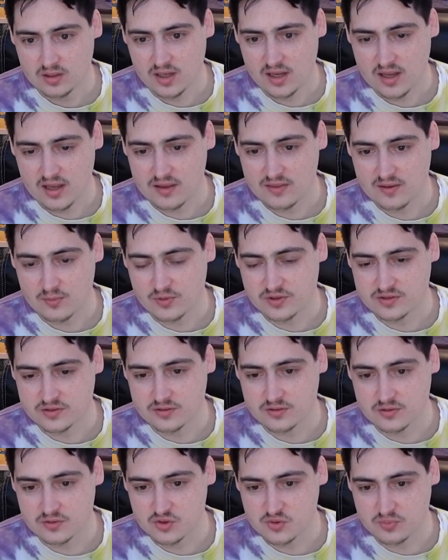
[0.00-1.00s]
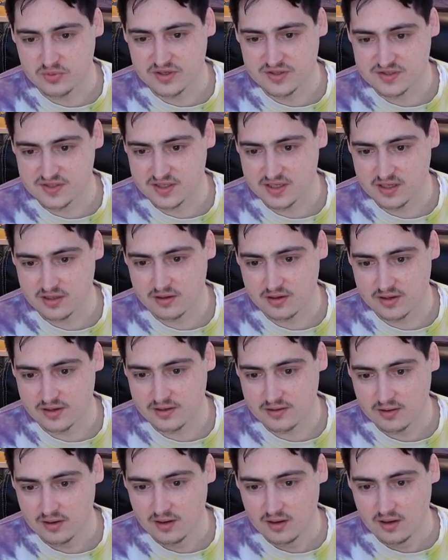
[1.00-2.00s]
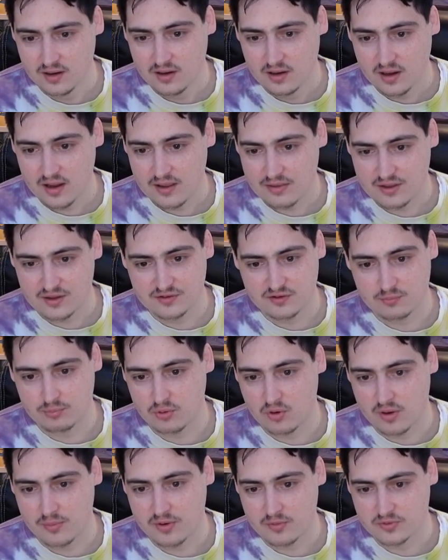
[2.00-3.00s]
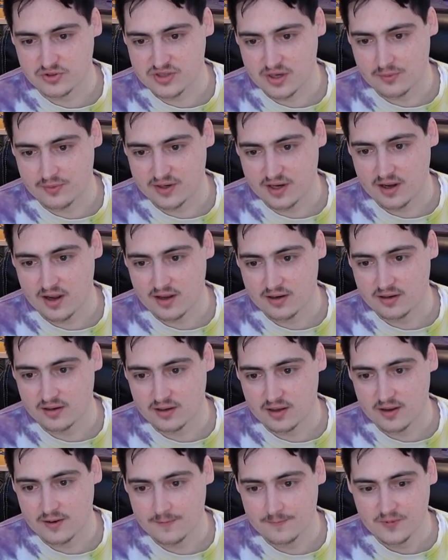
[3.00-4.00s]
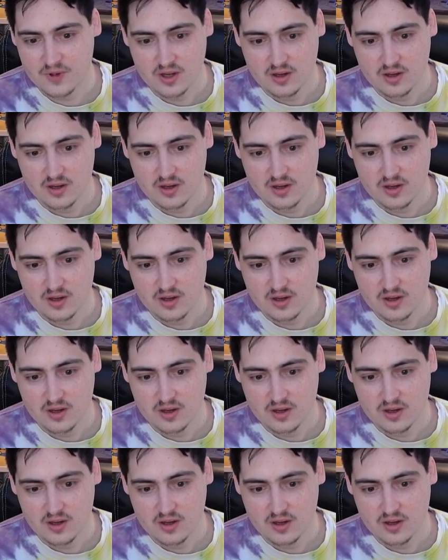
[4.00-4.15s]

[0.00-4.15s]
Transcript: and then we do Spring Security, and then deployment, which I would cut again.